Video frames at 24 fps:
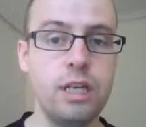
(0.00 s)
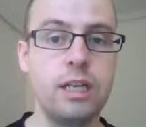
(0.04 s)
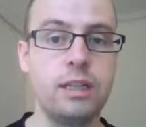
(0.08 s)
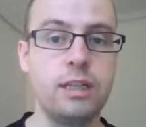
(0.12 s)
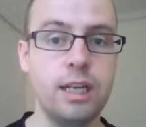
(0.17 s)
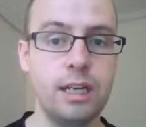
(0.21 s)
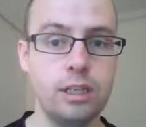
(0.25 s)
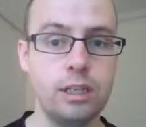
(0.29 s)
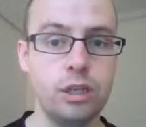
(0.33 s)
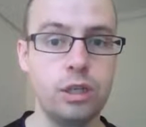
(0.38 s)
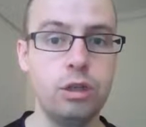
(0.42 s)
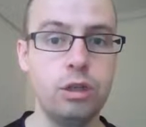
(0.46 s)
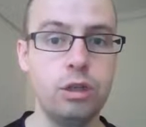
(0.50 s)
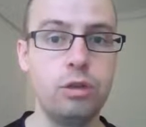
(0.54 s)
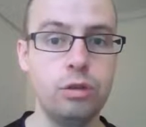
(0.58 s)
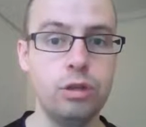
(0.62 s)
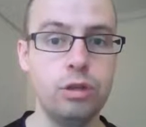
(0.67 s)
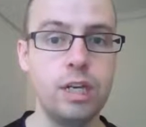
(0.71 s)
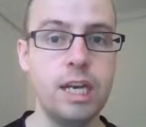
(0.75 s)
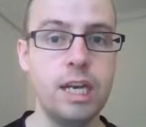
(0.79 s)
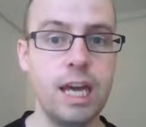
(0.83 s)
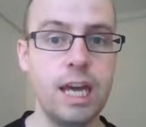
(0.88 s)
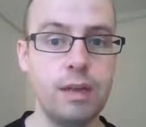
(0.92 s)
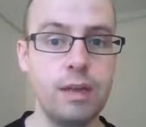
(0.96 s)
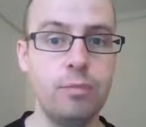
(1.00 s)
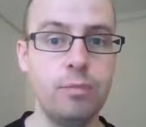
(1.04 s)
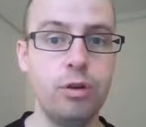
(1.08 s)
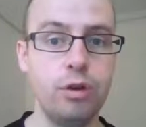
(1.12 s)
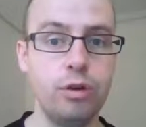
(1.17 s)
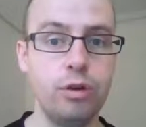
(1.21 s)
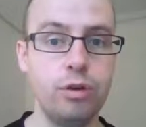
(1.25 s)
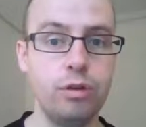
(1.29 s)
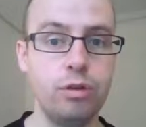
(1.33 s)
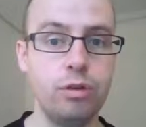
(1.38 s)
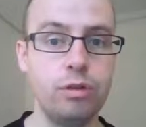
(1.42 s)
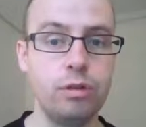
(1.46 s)
That's a good
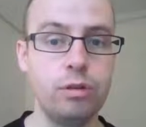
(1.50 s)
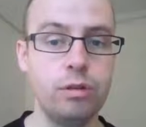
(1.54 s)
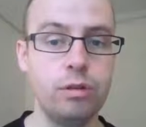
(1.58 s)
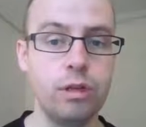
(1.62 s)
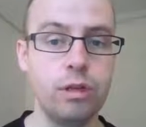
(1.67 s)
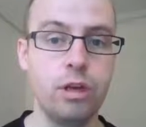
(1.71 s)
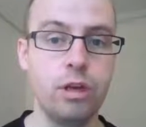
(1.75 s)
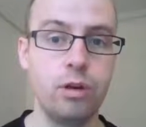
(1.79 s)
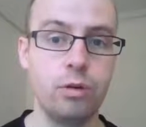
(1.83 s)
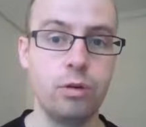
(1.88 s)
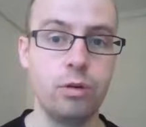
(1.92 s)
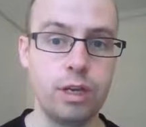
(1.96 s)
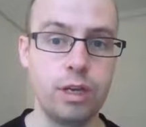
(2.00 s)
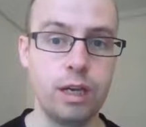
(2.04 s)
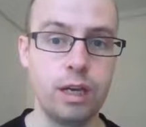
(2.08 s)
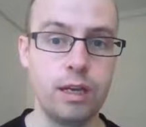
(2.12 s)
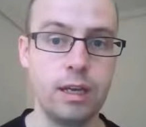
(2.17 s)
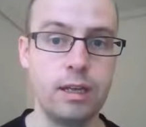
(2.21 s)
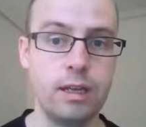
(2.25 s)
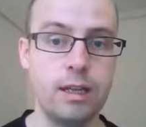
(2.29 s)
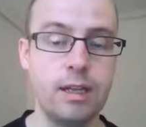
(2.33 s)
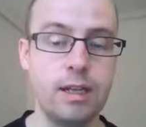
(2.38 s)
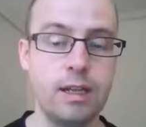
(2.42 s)
neighbourhood, okay?